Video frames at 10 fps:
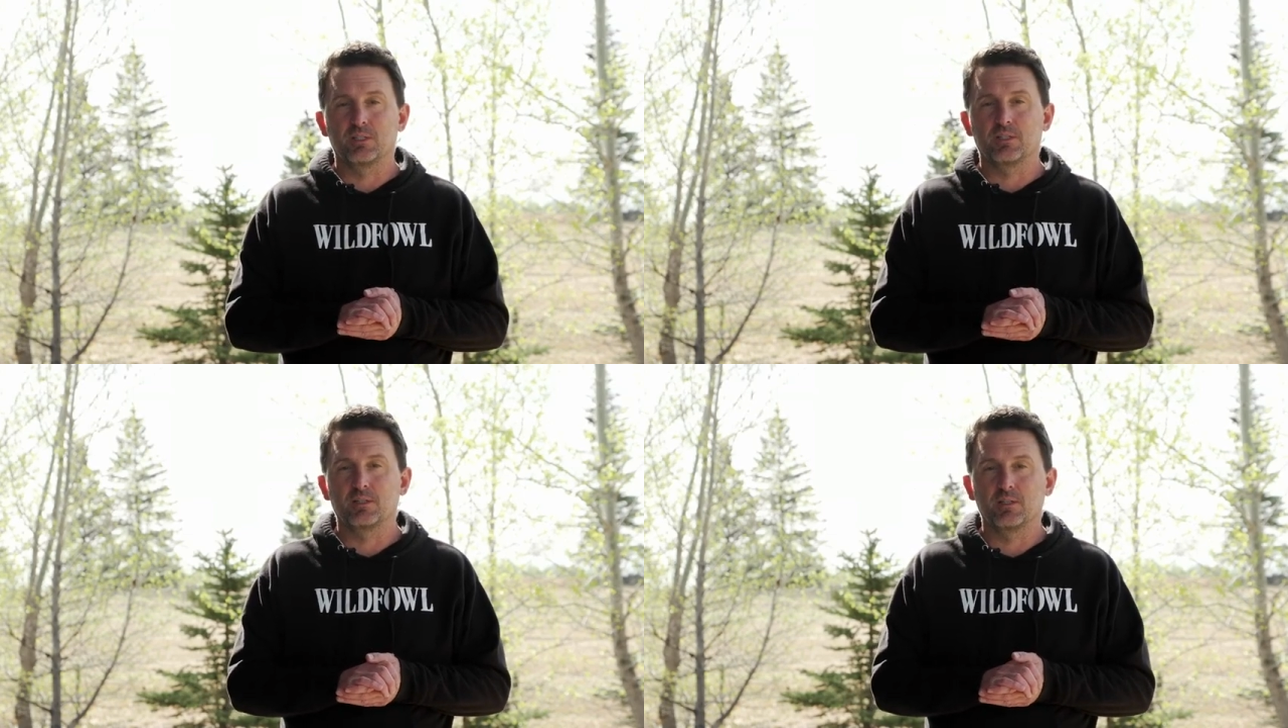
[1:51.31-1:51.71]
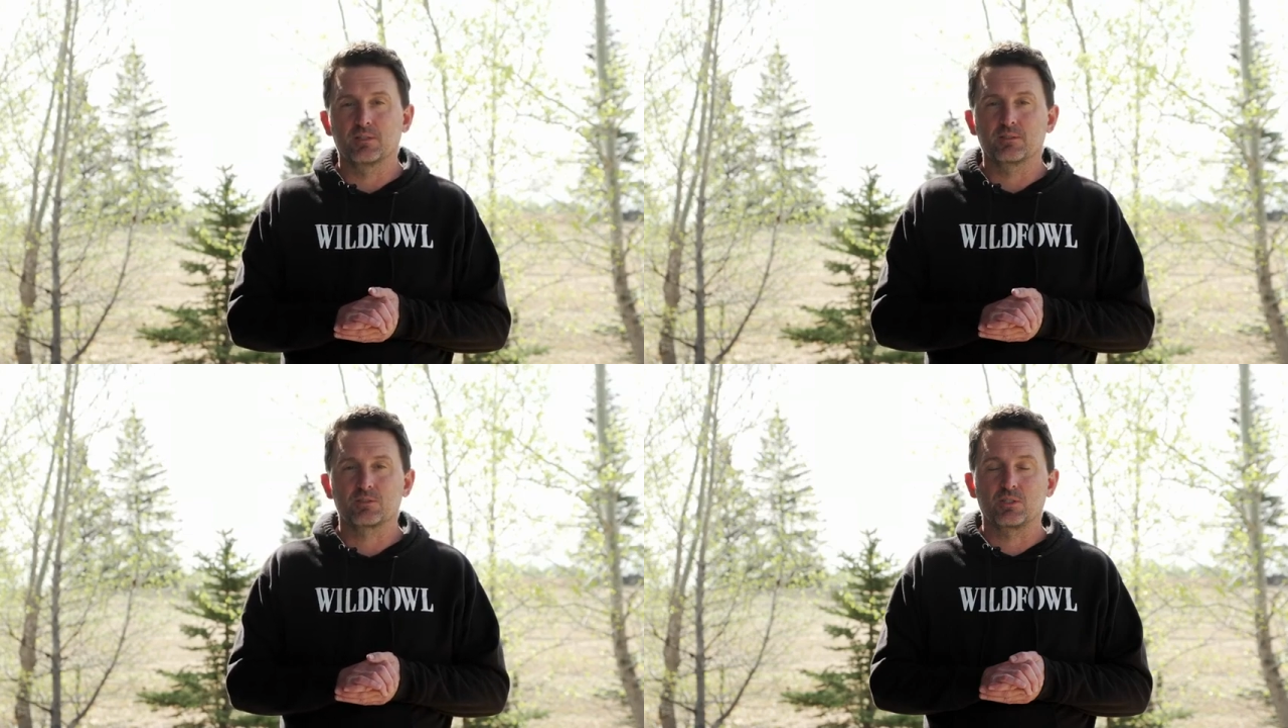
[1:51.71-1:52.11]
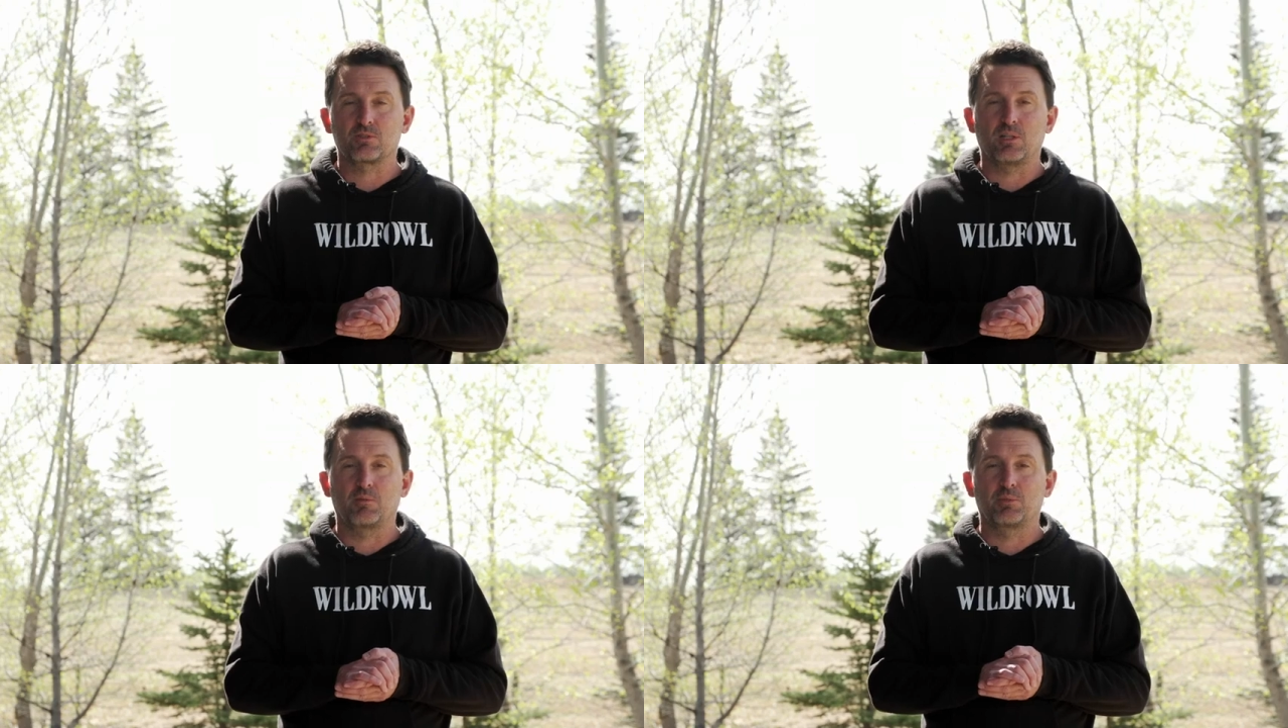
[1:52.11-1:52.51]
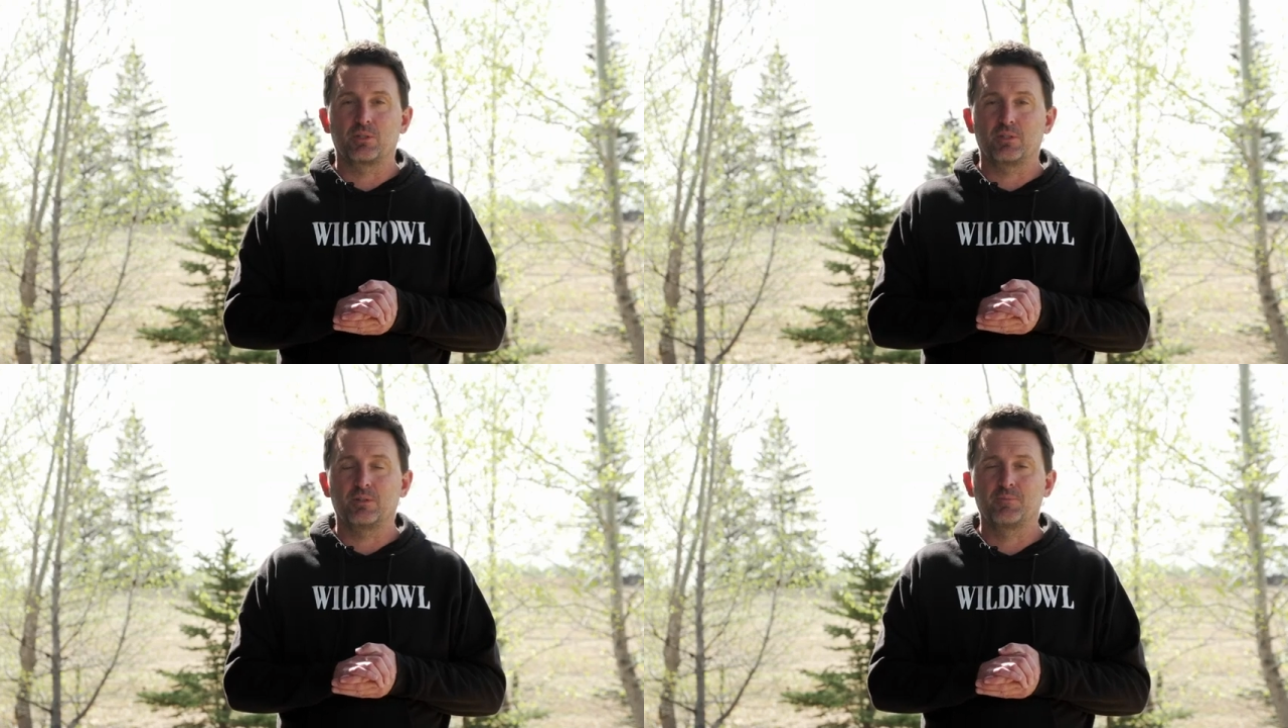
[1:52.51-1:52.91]
In central
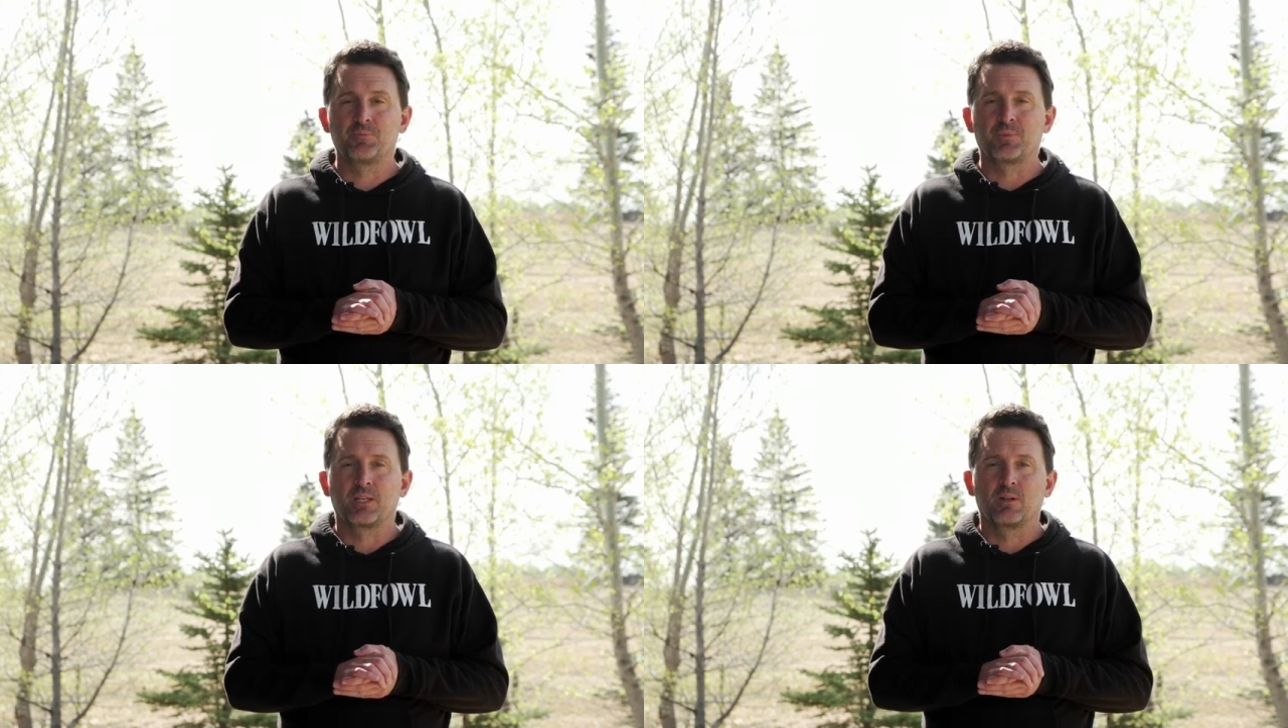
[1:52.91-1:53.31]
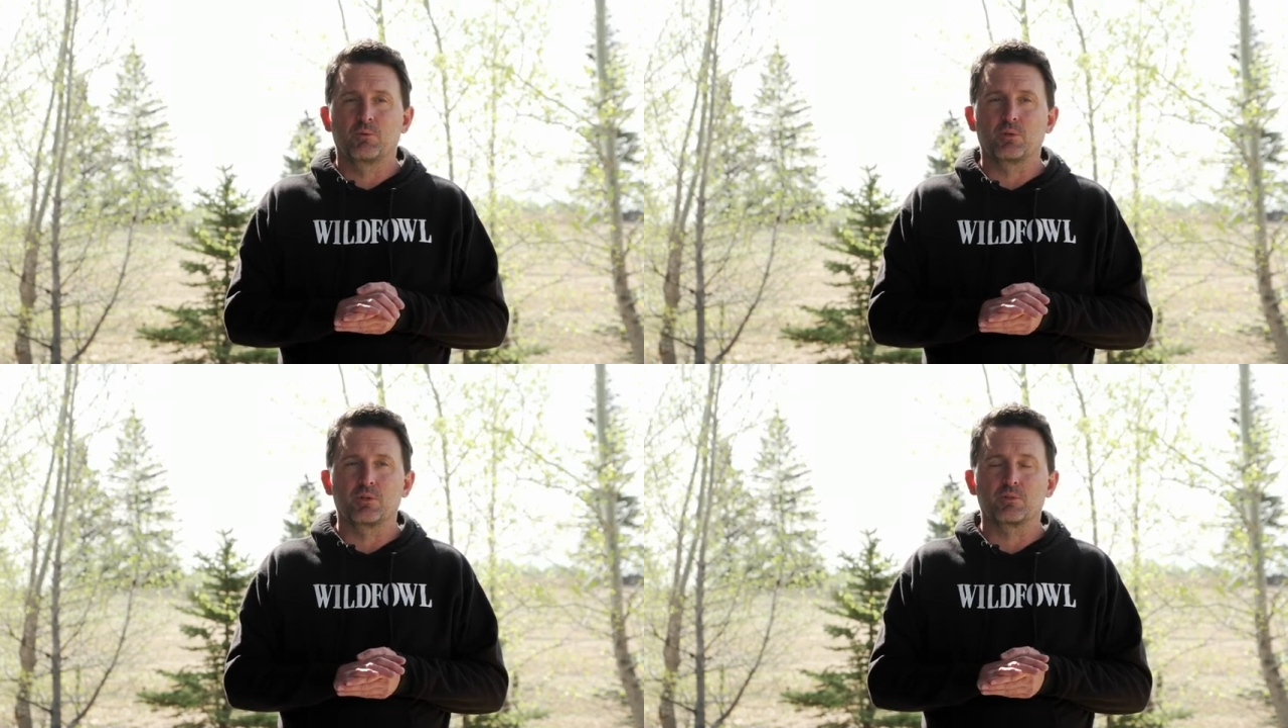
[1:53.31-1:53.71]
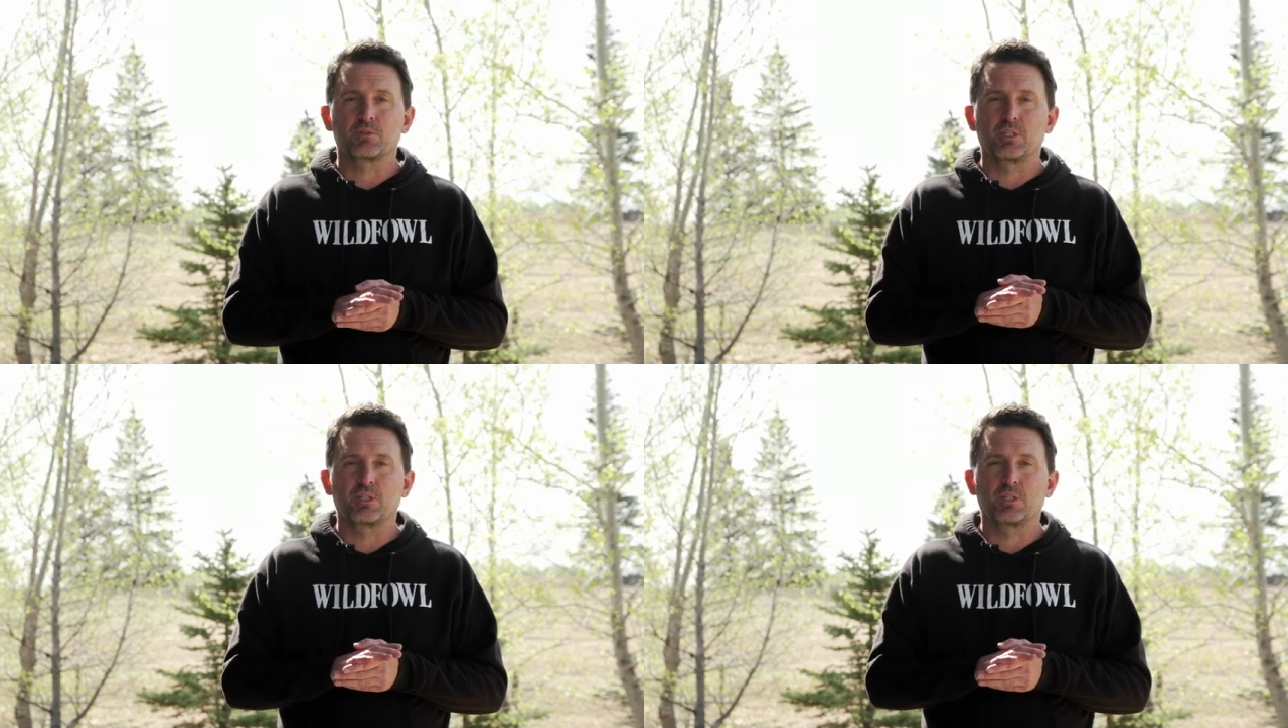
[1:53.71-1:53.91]
Alberta, we're